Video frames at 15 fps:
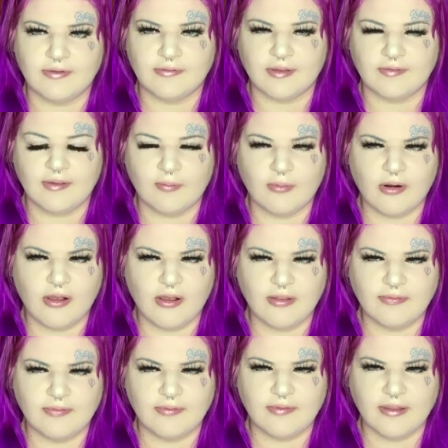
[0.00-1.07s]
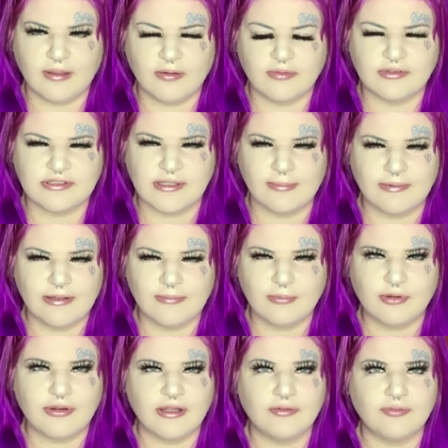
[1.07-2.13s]
And, like, they were all, like, some of them
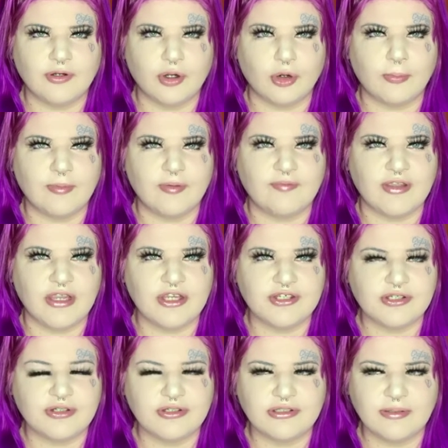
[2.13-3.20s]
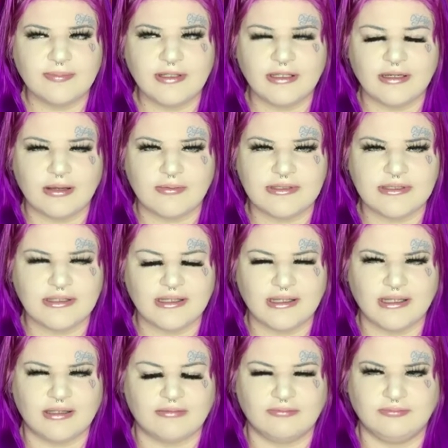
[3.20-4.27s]
were there for home invasion or something, and I was like...